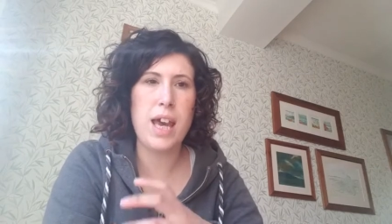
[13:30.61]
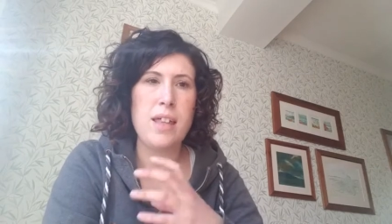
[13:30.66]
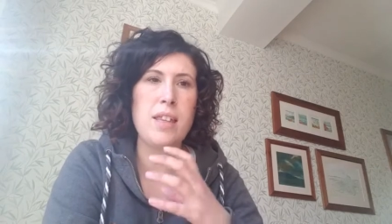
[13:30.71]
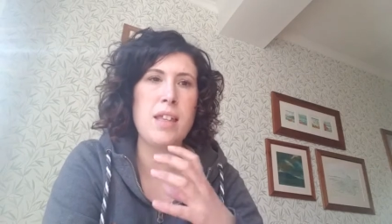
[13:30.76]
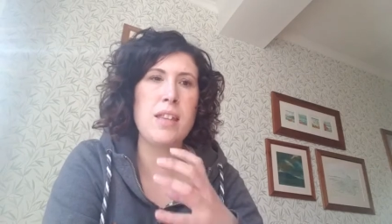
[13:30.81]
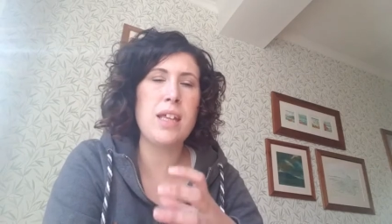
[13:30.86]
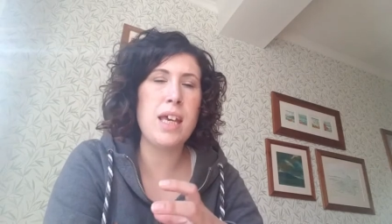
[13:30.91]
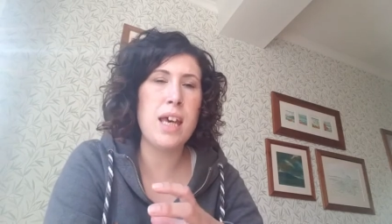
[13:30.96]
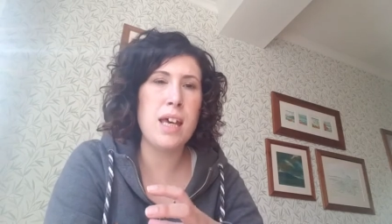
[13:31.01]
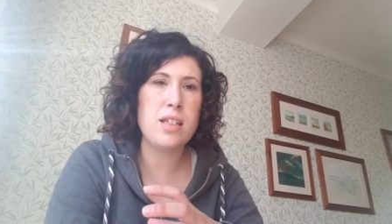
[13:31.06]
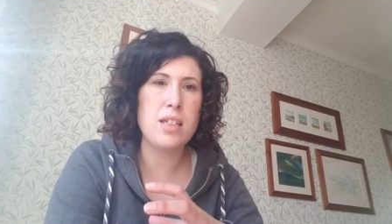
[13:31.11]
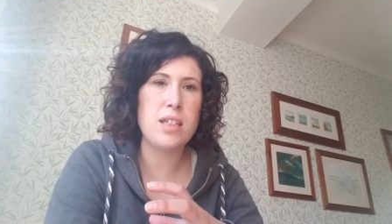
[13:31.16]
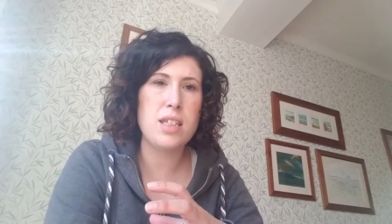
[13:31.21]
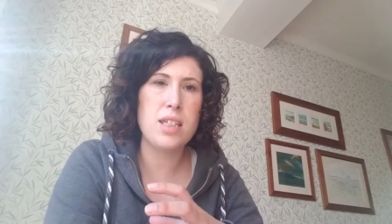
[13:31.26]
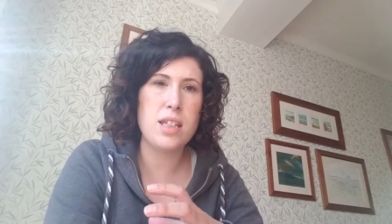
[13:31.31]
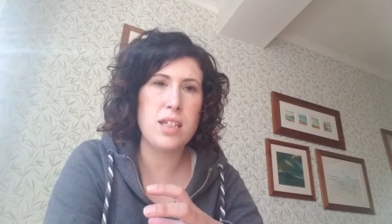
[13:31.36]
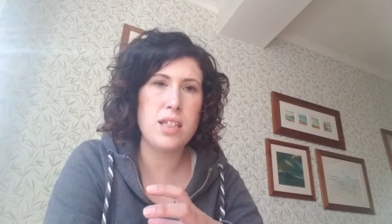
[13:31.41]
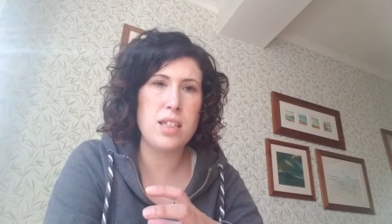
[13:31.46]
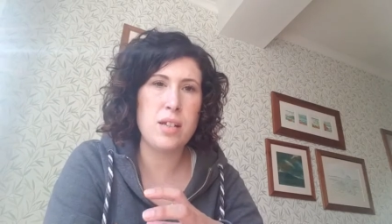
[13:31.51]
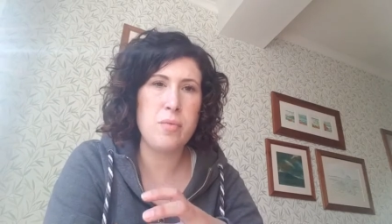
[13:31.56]
And then they get to
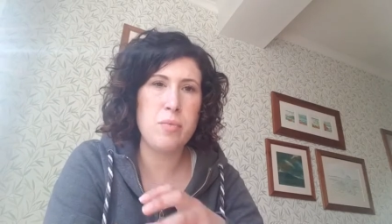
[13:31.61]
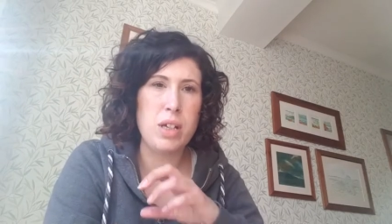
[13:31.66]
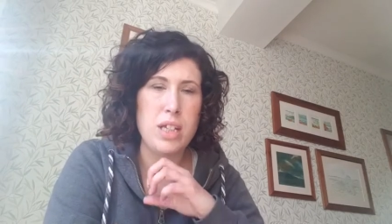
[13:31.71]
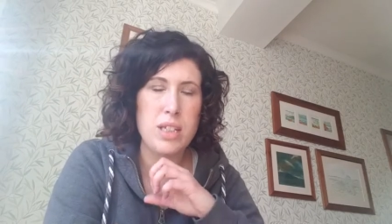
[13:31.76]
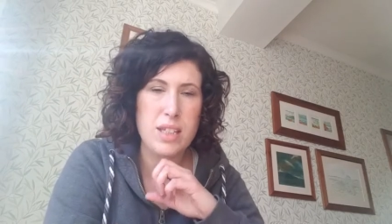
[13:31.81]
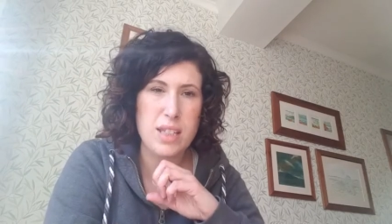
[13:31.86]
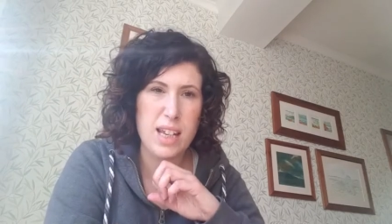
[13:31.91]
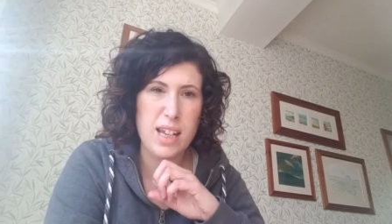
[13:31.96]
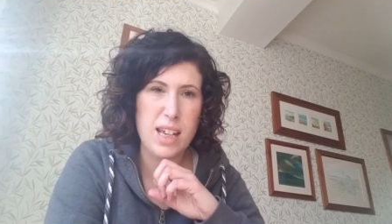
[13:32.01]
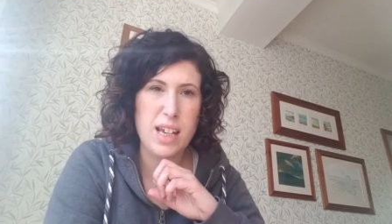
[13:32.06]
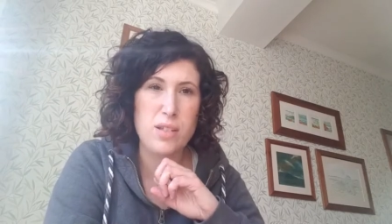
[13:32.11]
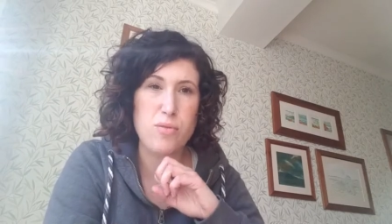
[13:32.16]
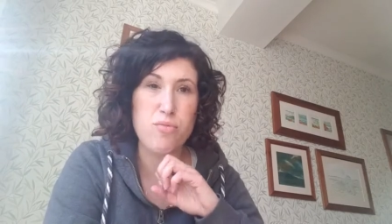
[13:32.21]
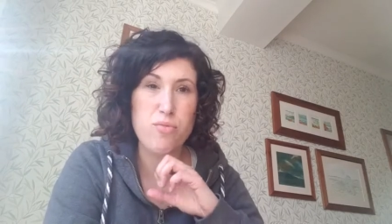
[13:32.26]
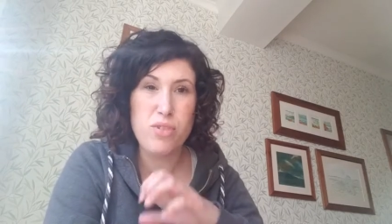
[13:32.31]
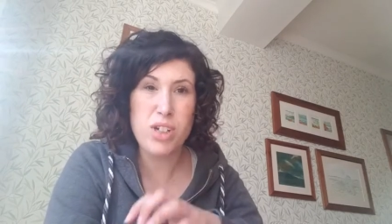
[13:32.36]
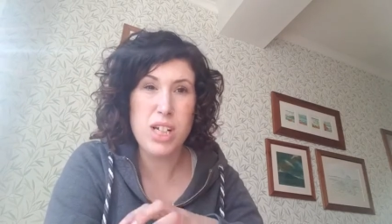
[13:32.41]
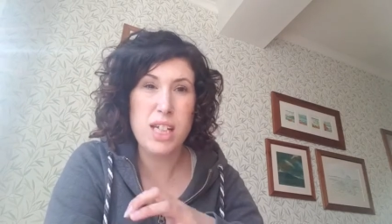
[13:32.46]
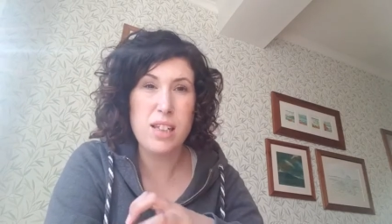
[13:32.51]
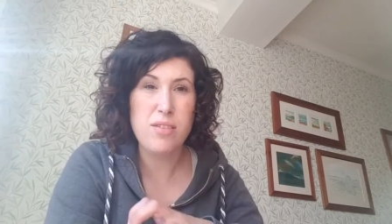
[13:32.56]
16 weeks and then it gets
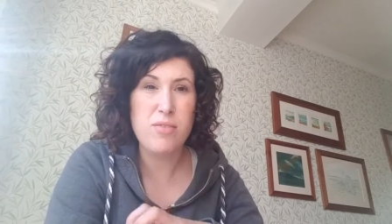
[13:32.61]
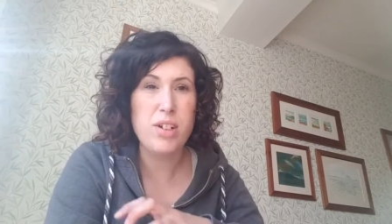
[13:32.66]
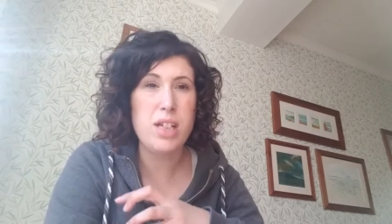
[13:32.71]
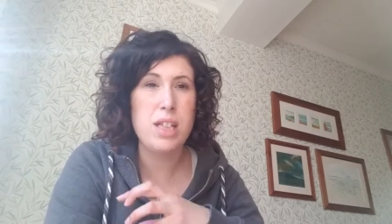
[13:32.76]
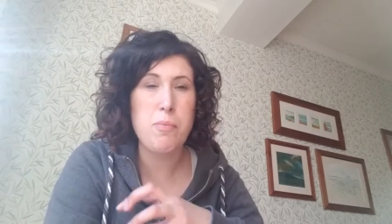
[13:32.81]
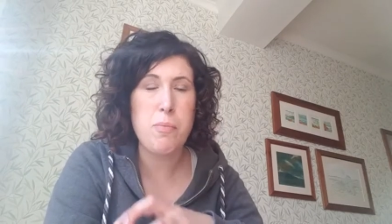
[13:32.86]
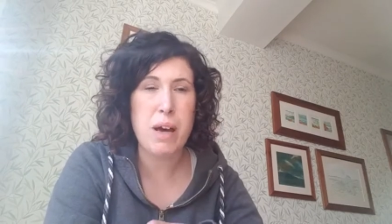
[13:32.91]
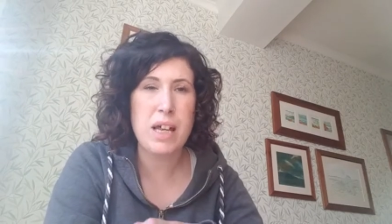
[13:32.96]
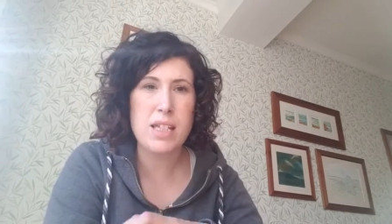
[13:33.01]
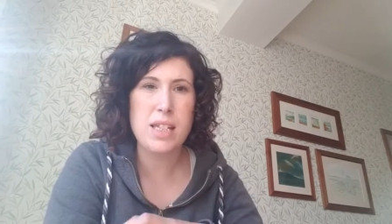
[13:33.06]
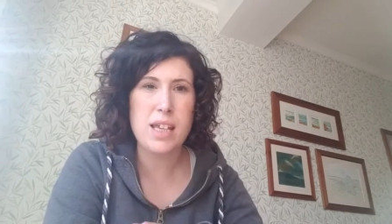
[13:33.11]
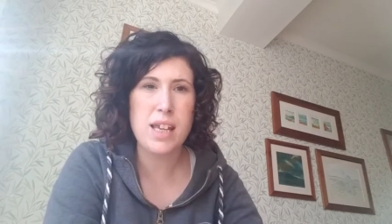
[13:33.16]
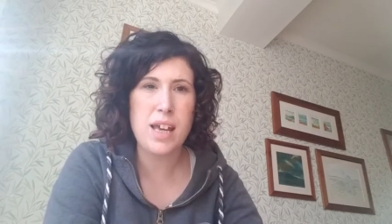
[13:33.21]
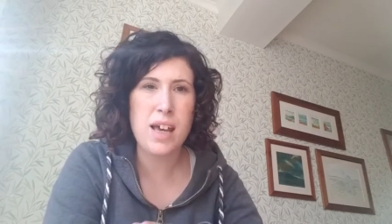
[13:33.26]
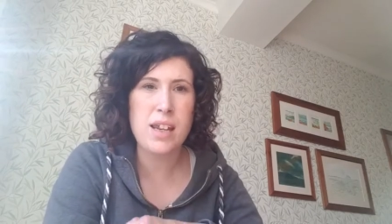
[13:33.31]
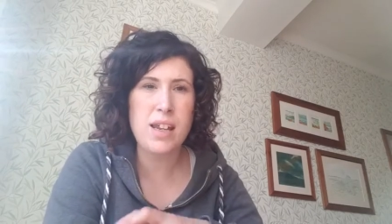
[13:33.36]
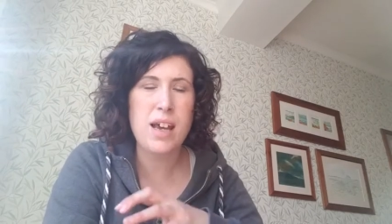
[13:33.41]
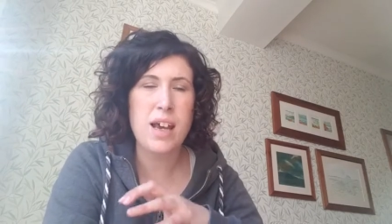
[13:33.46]
really, really bad again.